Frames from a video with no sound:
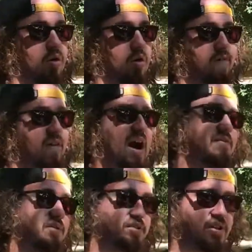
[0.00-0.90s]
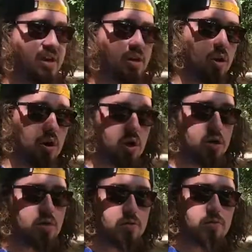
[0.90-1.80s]
or a 5 to 10
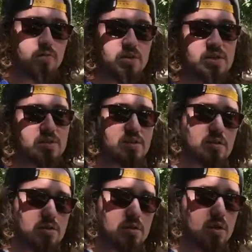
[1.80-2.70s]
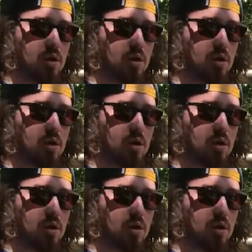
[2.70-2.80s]
yard distance,